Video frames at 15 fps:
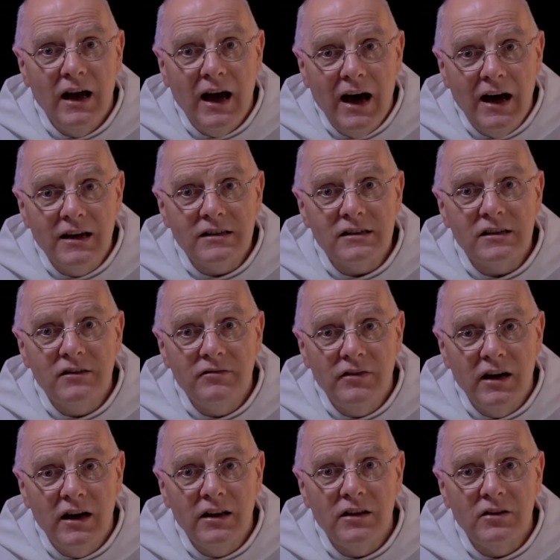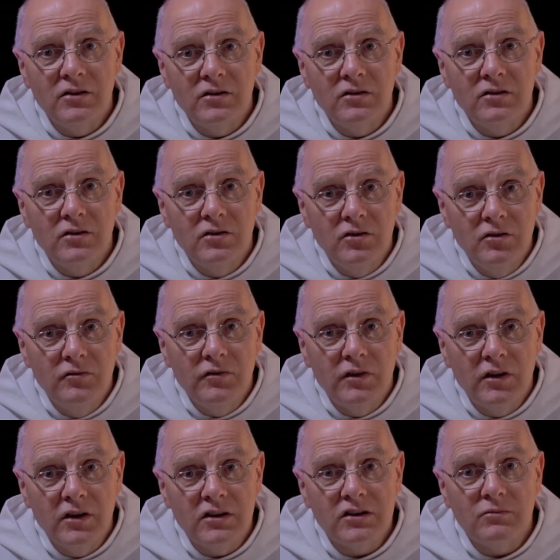Ask the Father to do
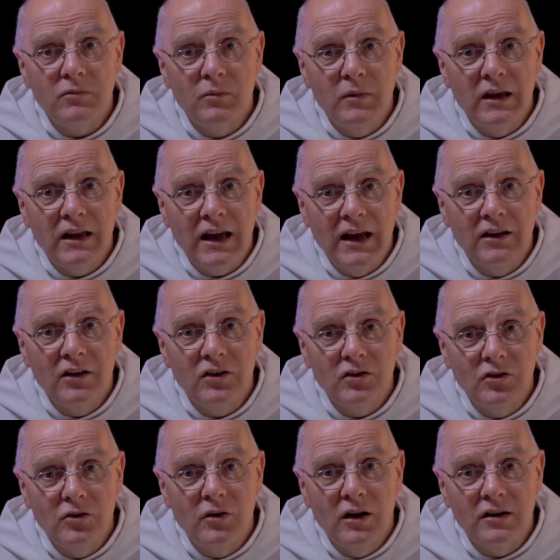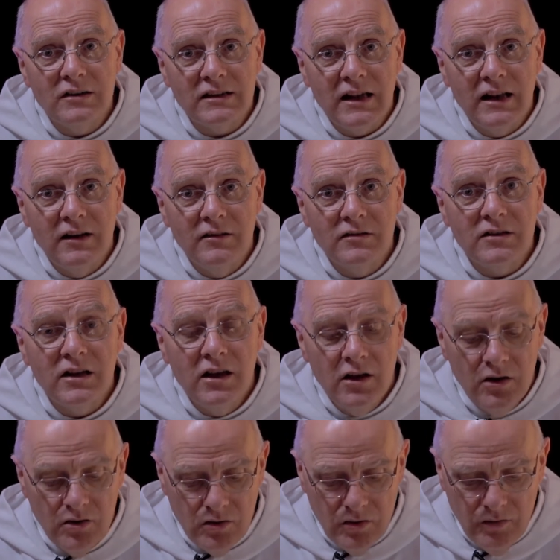for us what we cannot do ourselves,
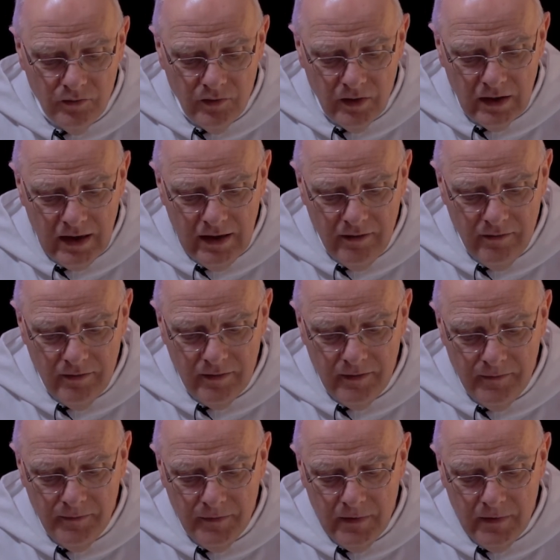to forgive.